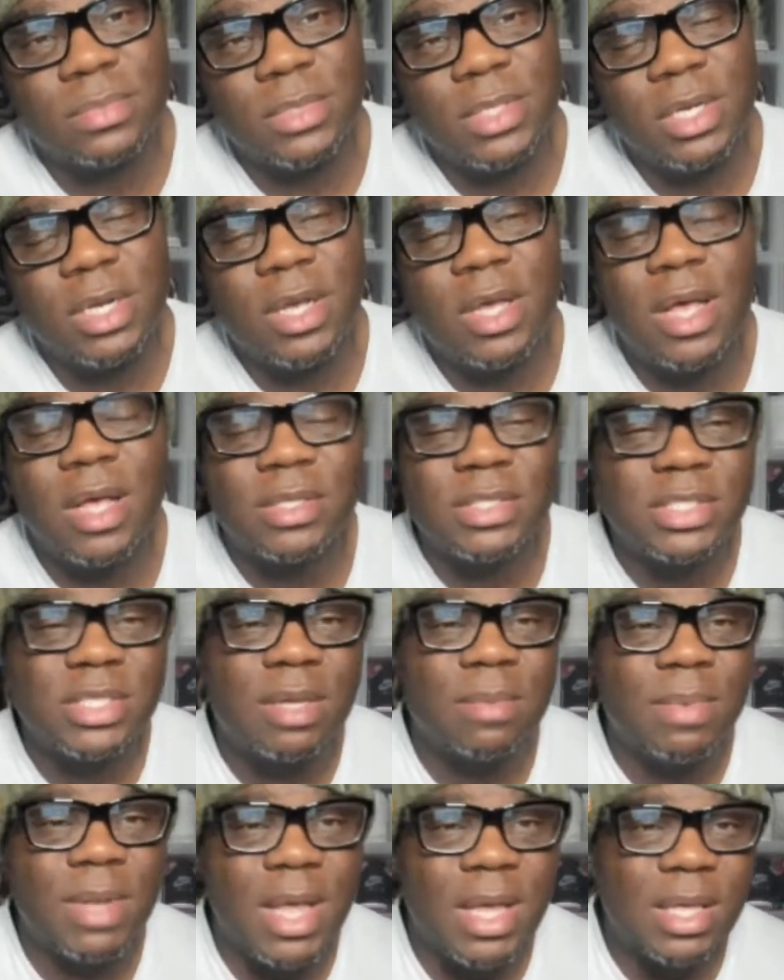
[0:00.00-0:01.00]
You know how
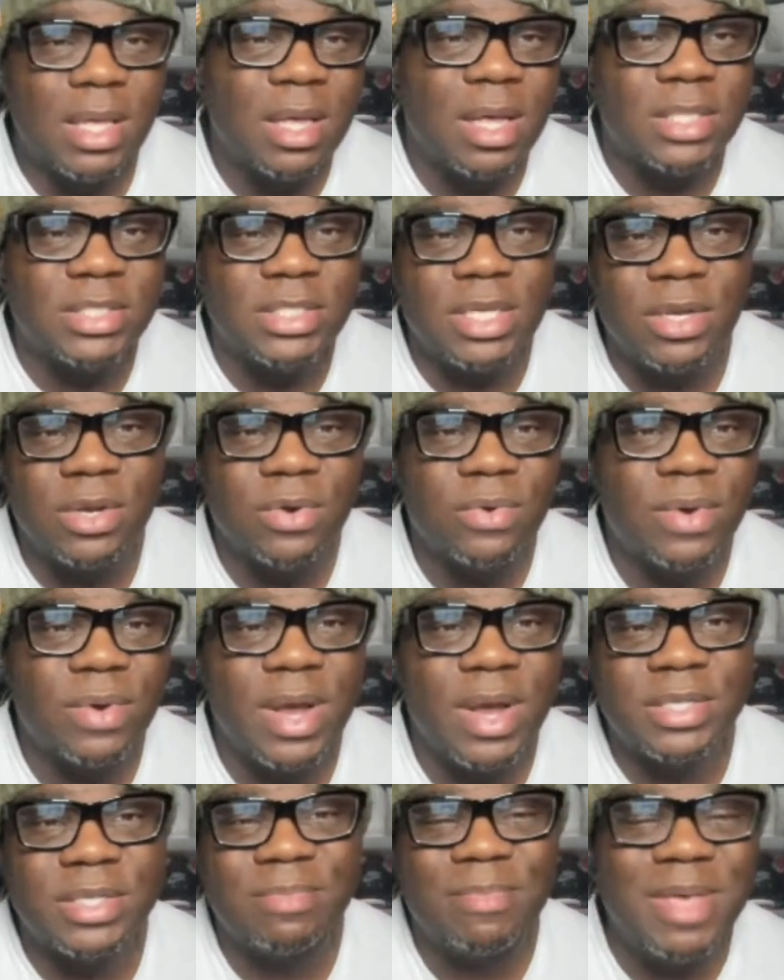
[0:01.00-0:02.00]
some like content
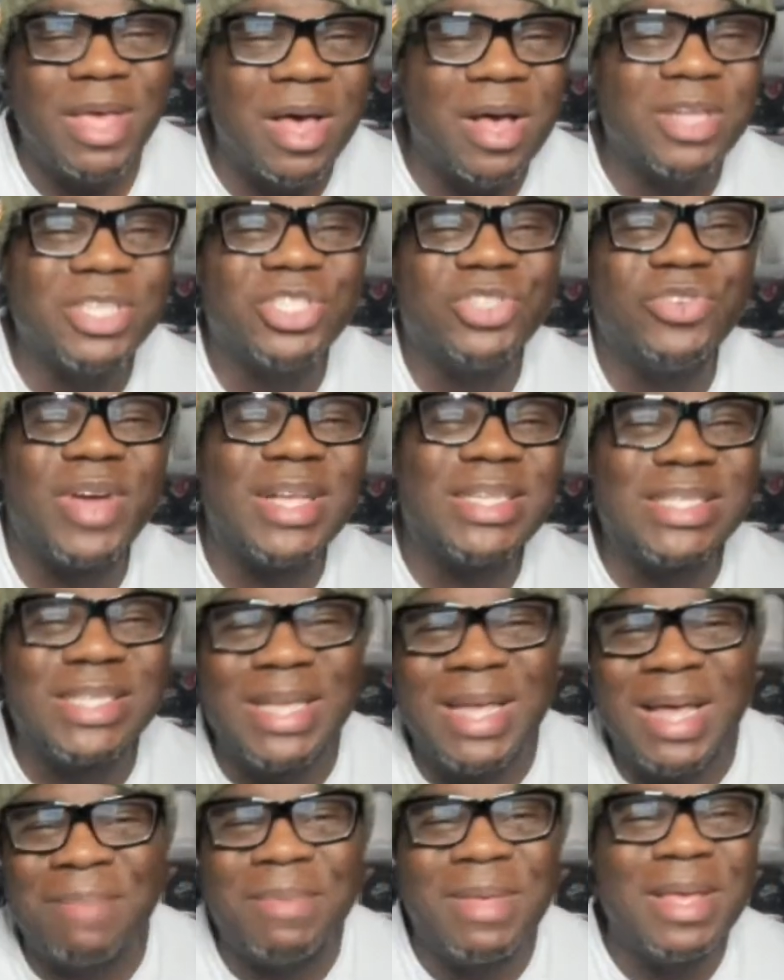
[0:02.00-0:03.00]
creators be all
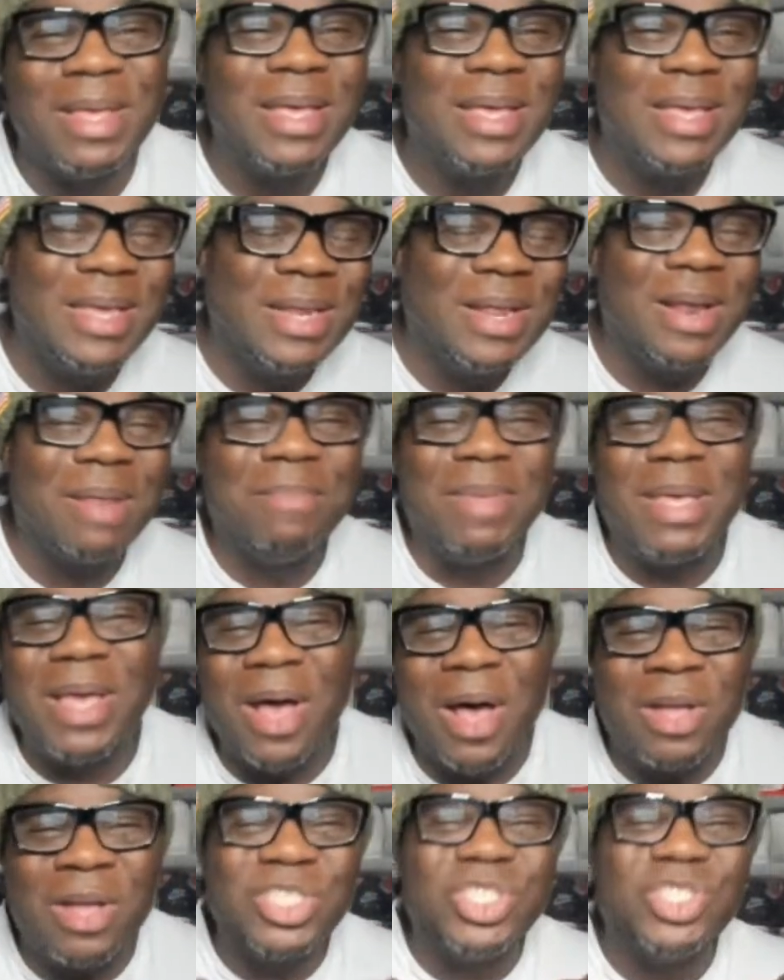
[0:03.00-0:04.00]
dressed up, you know, and be
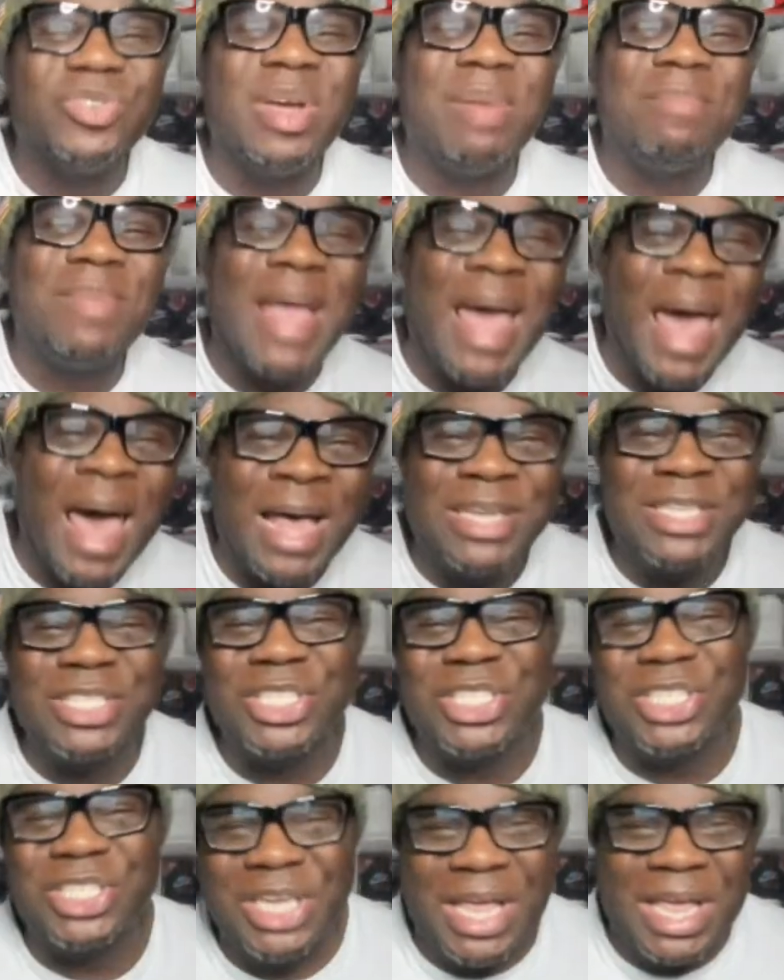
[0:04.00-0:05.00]
all dripped out
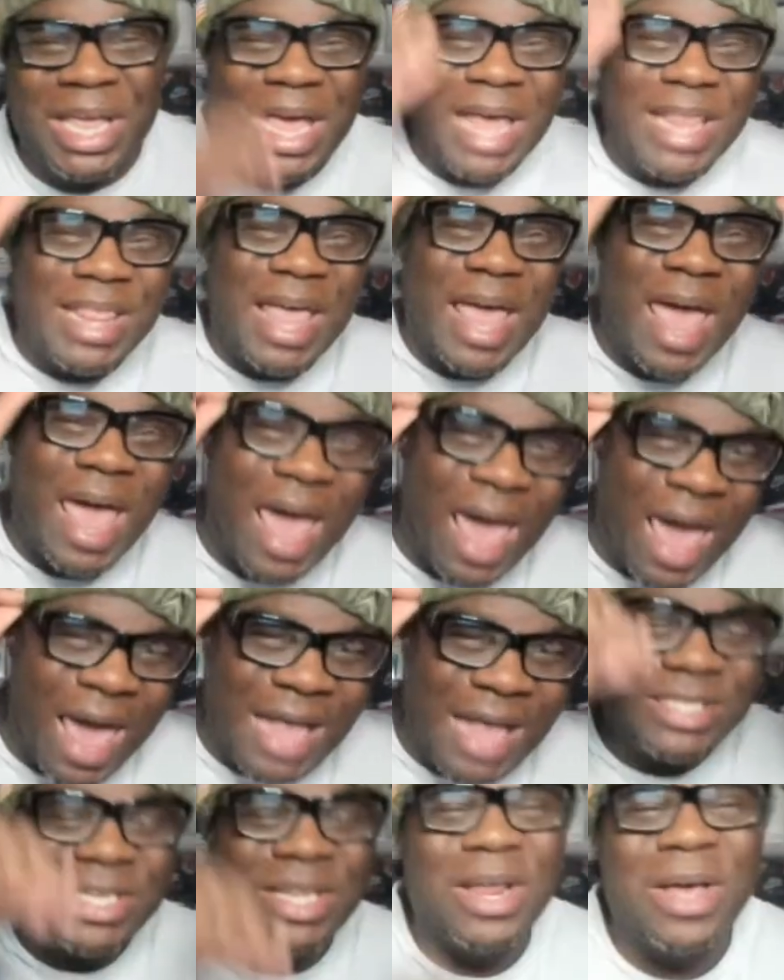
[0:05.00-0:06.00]
and shit, got the
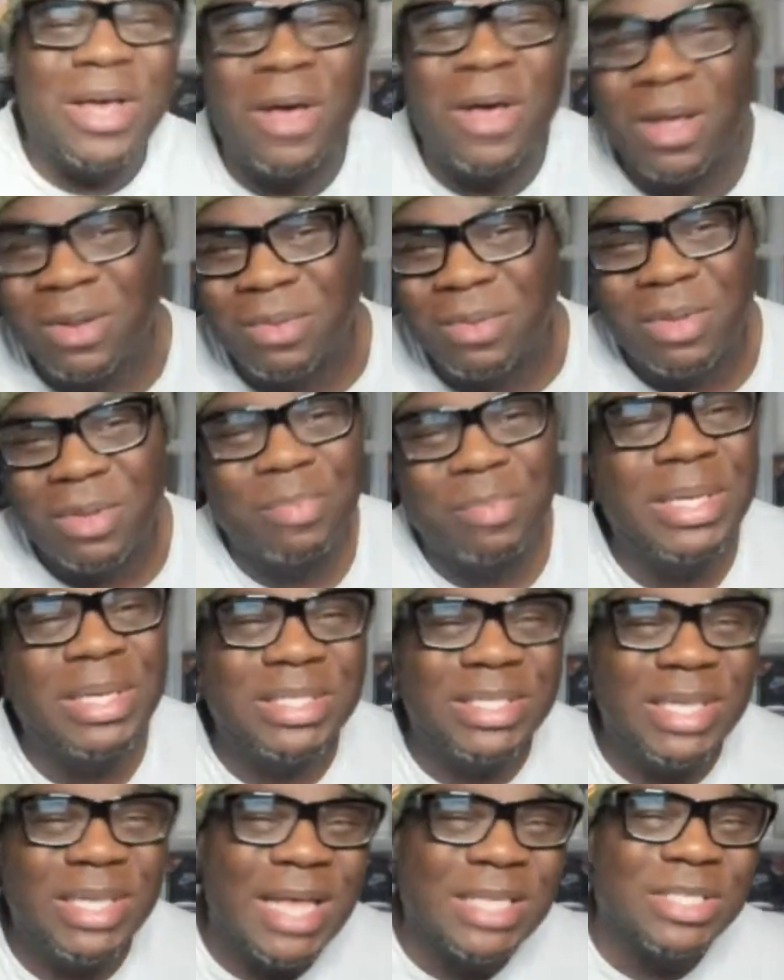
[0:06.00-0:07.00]
hats, you know, all the little
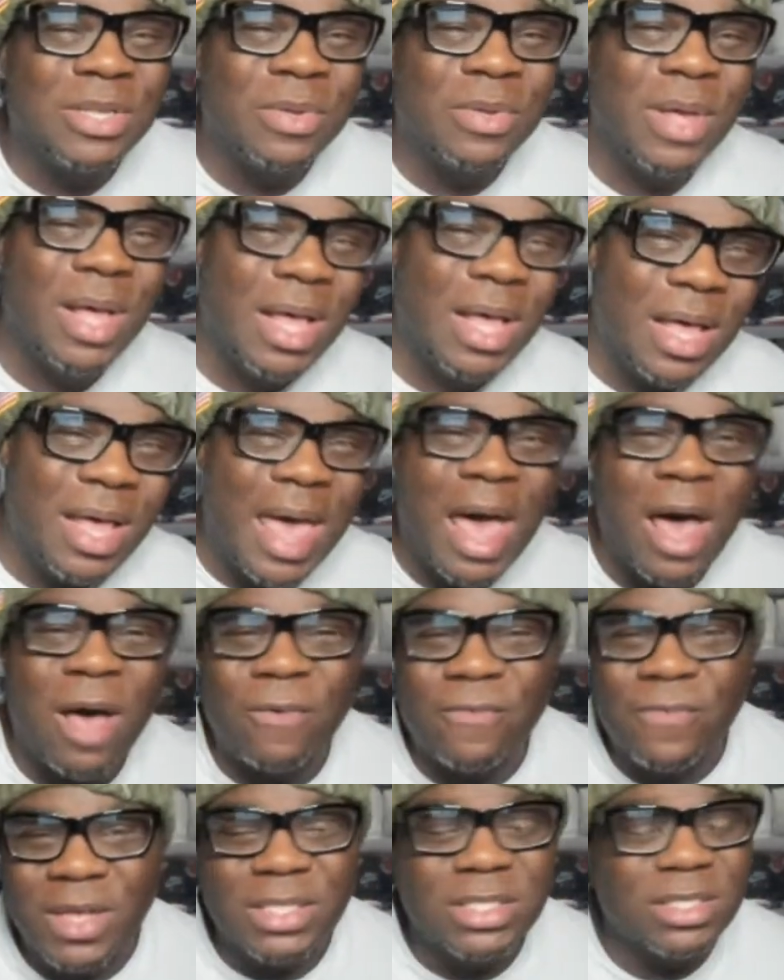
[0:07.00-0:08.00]
pussy ass little uh,
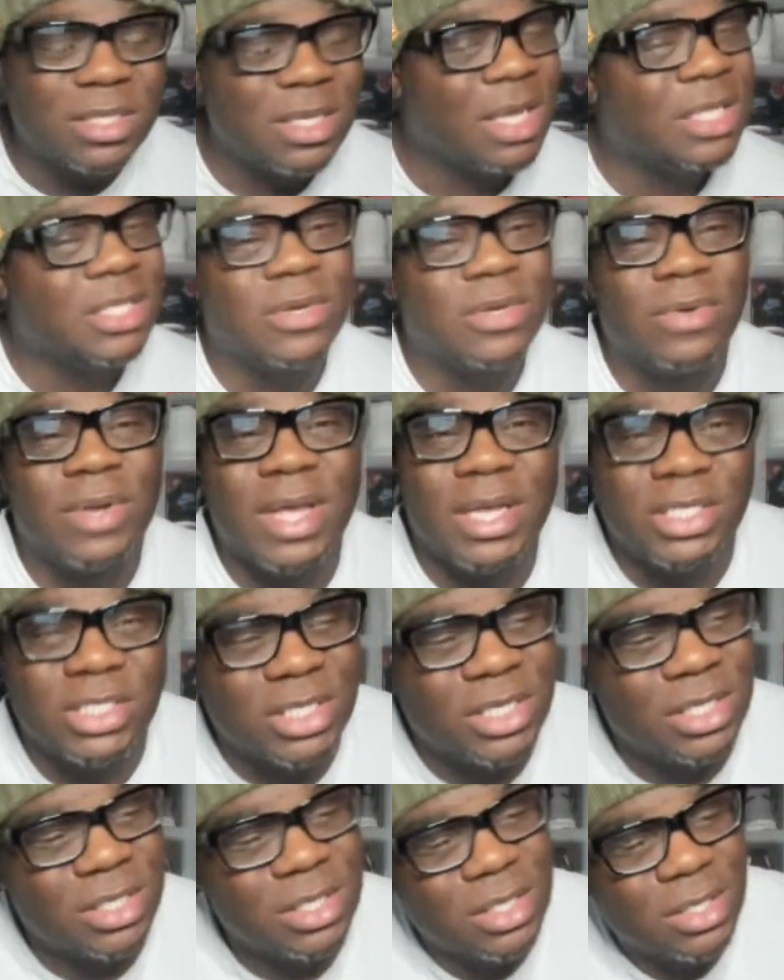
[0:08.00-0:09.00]
outfits. I ain't doing that
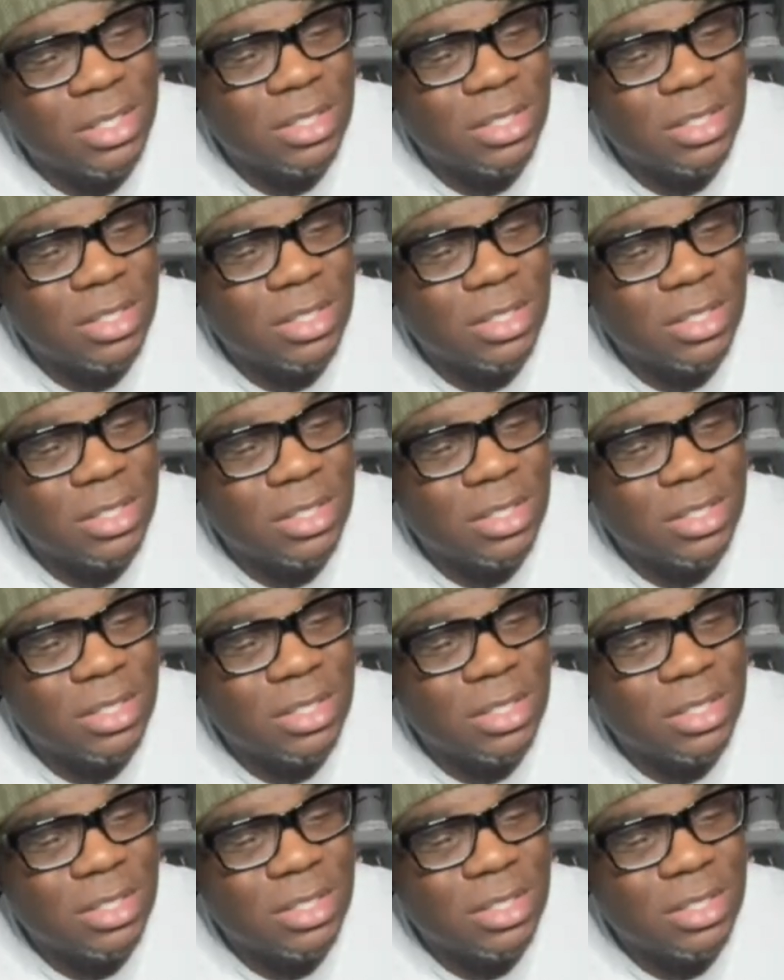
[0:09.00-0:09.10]
shit.